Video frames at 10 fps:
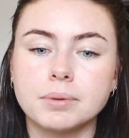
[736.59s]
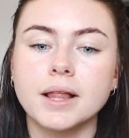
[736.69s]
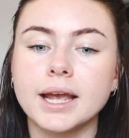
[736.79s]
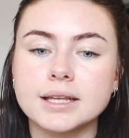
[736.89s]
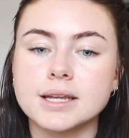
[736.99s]
But
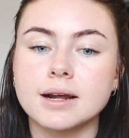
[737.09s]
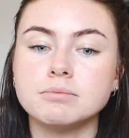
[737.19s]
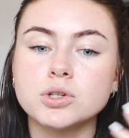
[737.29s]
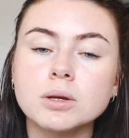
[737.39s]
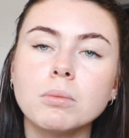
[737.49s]
like I said,
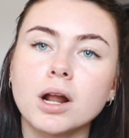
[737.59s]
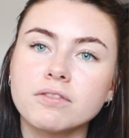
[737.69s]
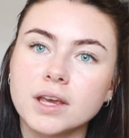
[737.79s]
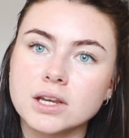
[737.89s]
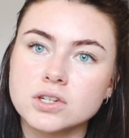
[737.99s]
I'm doing
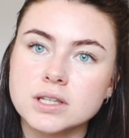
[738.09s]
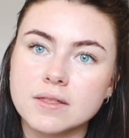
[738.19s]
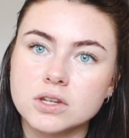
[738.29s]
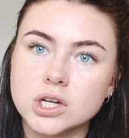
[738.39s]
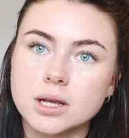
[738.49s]
modifications
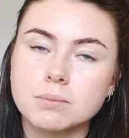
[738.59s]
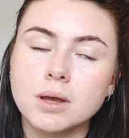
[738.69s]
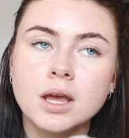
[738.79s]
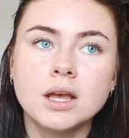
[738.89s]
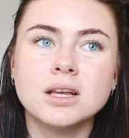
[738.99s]
at the gym.